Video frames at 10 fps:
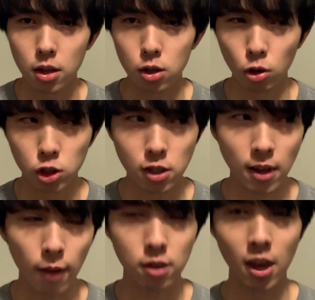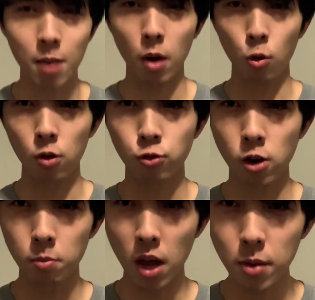you'll just have to take my word for
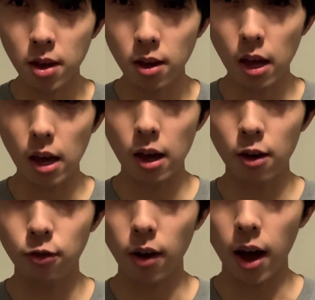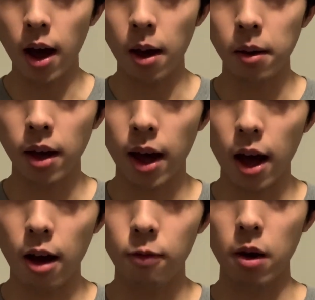it. Maybe if I have,